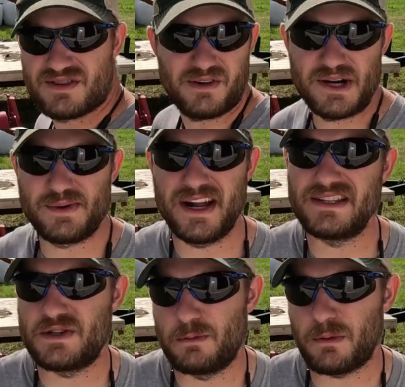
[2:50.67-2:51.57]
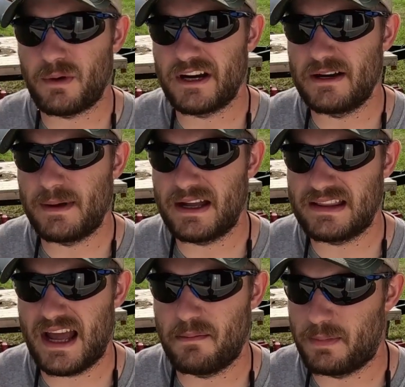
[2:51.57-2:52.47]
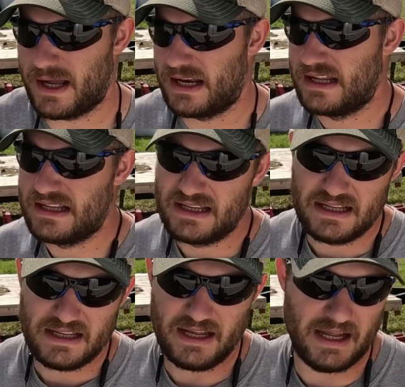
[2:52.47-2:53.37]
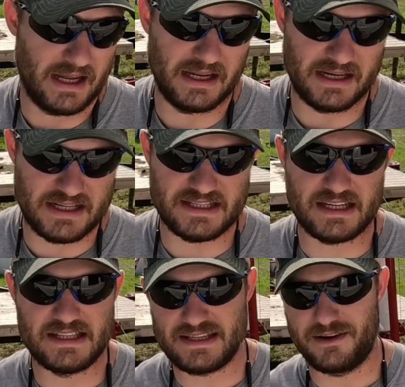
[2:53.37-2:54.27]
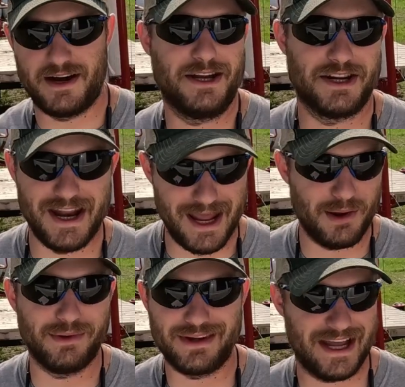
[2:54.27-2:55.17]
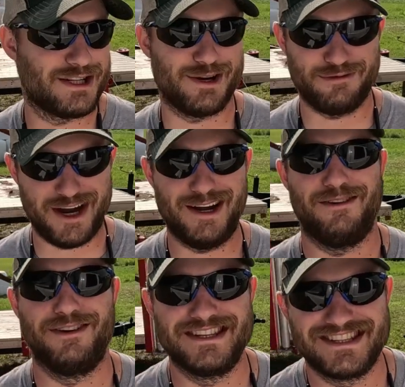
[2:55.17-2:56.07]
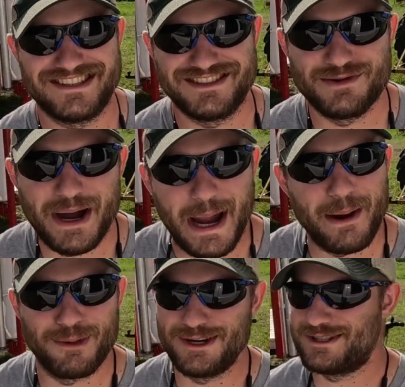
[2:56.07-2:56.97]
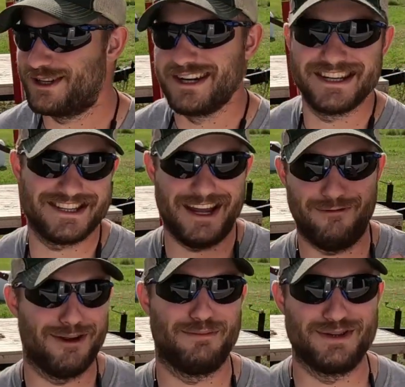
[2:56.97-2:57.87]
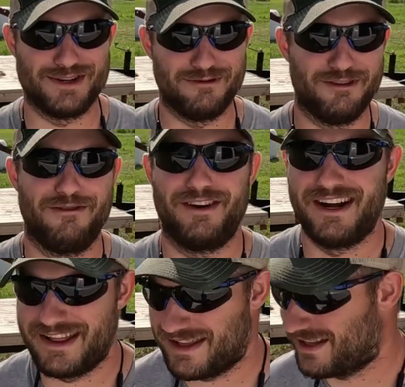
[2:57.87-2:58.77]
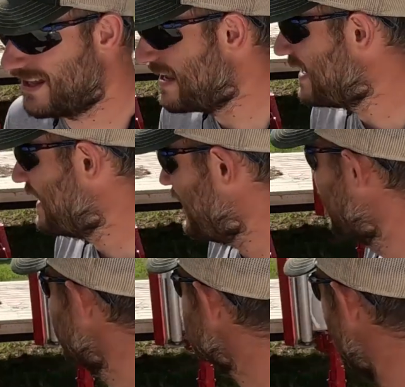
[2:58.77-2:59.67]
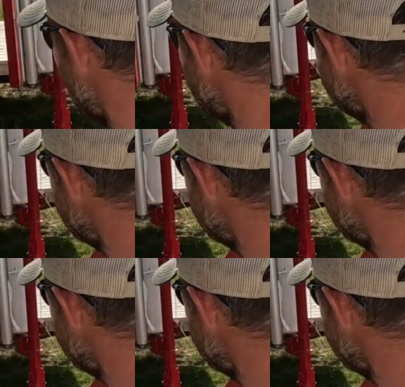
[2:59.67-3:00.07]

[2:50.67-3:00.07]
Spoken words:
storage, we're not super worried about that, but it is a consideration. Hay will catch on fire if it's too high of moisture and it doesn't have any preservative or anything in it. So